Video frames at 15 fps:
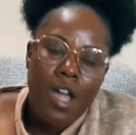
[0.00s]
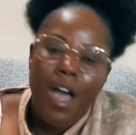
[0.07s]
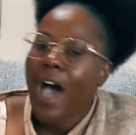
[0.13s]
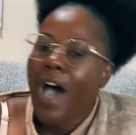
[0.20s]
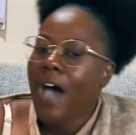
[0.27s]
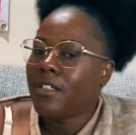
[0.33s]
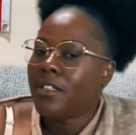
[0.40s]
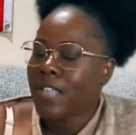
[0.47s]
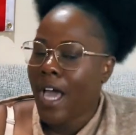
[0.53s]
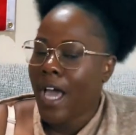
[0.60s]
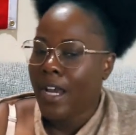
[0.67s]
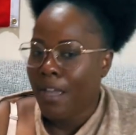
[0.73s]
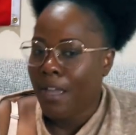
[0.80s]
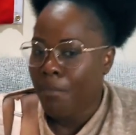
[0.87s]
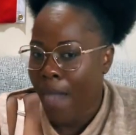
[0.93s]
How does
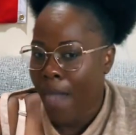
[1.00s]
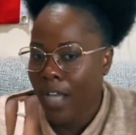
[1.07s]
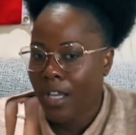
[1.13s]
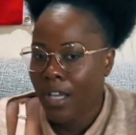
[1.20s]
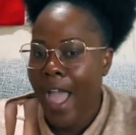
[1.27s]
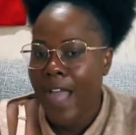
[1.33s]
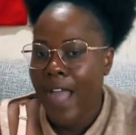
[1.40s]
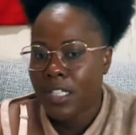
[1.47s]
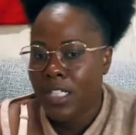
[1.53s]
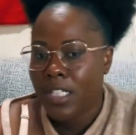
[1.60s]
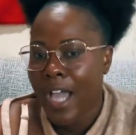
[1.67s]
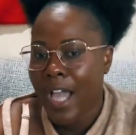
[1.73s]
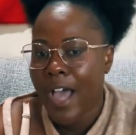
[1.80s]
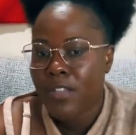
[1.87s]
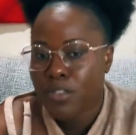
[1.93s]
that impact
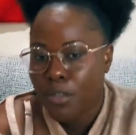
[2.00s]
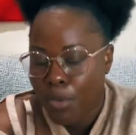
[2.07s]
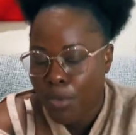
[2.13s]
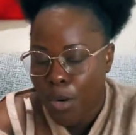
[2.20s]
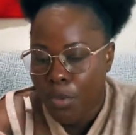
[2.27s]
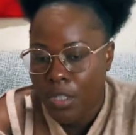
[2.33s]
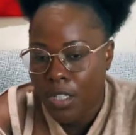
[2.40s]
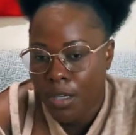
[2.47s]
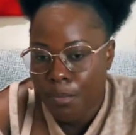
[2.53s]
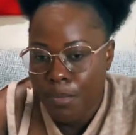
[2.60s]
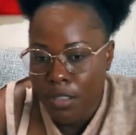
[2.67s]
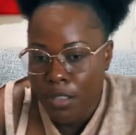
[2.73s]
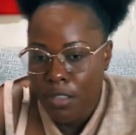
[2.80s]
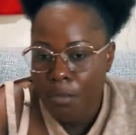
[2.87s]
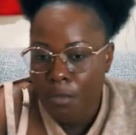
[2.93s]
Ashley as a grown up?
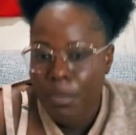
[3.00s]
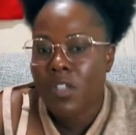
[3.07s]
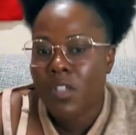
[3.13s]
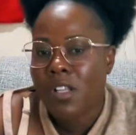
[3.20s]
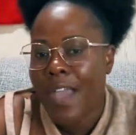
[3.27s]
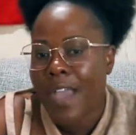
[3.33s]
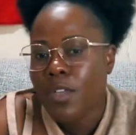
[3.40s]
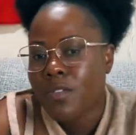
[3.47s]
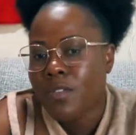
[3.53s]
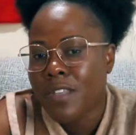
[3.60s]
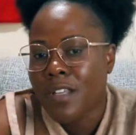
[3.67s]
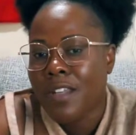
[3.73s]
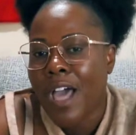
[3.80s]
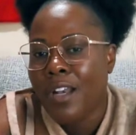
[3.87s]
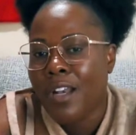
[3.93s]
Because, like you
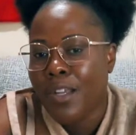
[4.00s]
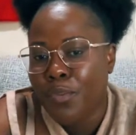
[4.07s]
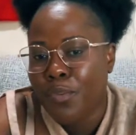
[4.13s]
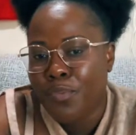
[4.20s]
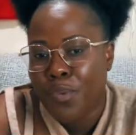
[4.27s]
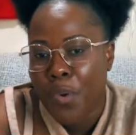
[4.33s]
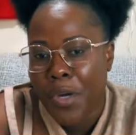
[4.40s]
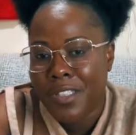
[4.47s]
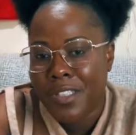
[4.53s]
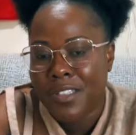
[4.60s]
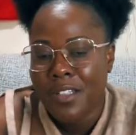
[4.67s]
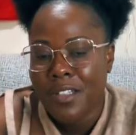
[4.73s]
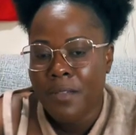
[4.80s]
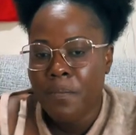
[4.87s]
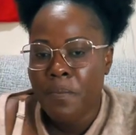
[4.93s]
said, that little voice
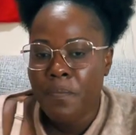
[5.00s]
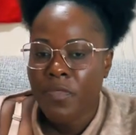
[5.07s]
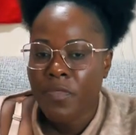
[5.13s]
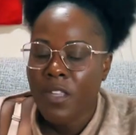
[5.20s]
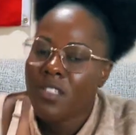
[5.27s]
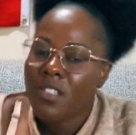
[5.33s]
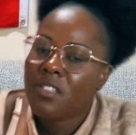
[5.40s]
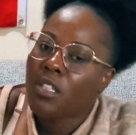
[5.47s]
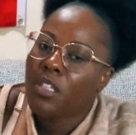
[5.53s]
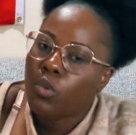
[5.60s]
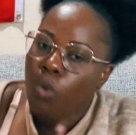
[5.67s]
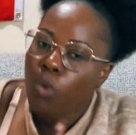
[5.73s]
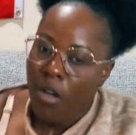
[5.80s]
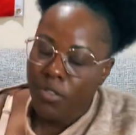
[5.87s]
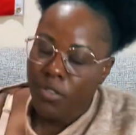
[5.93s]
still
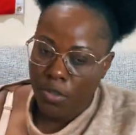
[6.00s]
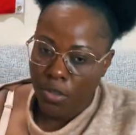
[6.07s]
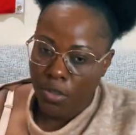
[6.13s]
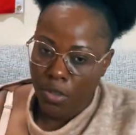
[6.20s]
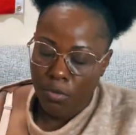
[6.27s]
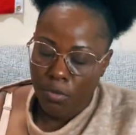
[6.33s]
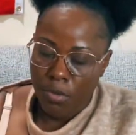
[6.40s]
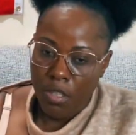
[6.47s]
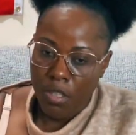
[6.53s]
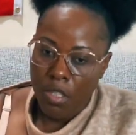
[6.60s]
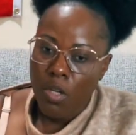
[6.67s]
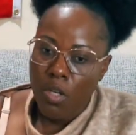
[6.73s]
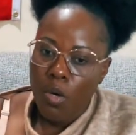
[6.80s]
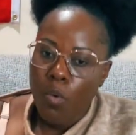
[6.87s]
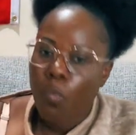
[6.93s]
talks to you.
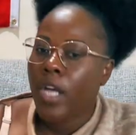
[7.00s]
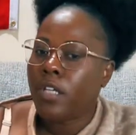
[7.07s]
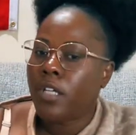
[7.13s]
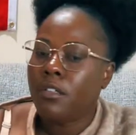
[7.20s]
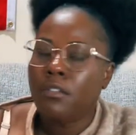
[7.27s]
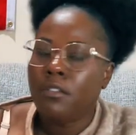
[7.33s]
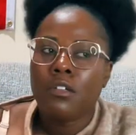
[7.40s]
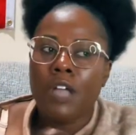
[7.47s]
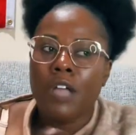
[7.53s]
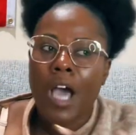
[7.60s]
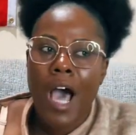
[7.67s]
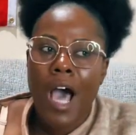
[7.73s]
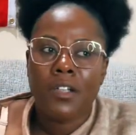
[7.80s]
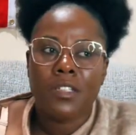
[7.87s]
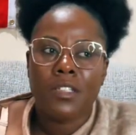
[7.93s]
When
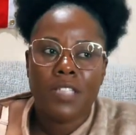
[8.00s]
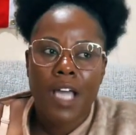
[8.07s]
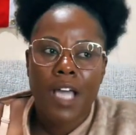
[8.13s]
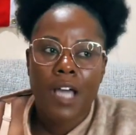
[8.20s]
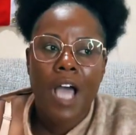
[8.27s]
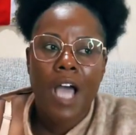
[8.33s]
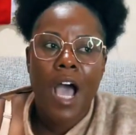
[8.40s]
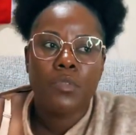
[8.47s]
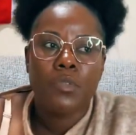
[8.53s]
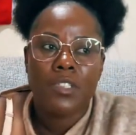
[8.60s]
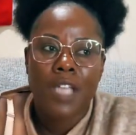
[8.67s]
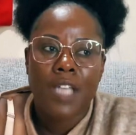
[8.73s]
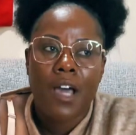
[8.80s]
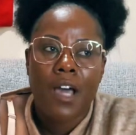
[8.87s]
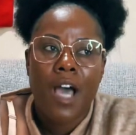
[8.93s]
how does that how is
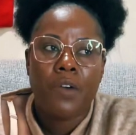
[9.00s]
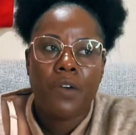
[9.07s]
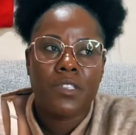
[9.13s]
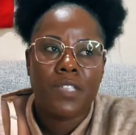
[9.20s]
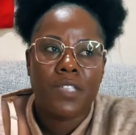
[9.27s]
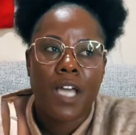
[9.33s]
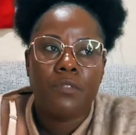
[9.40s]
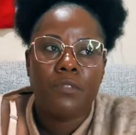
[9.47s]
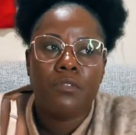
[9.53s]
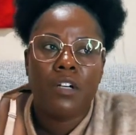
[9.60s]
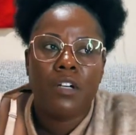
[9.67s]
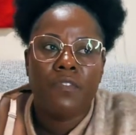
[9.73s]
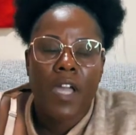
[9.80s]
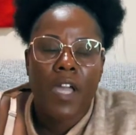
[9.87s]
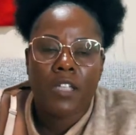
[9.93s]
that how is that
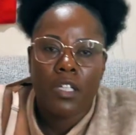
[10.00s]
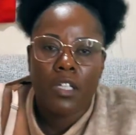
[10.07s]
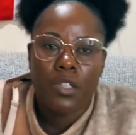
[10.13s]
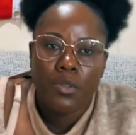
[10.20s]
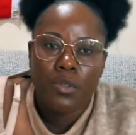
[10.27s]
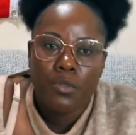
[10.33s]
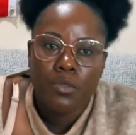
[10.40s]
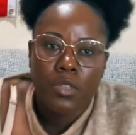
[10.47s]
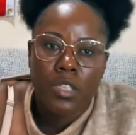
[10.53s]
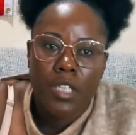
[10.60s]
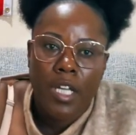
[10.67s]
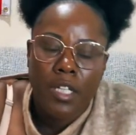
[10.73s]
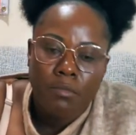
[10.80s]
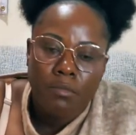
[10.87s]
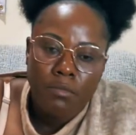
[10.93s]
affecting you today?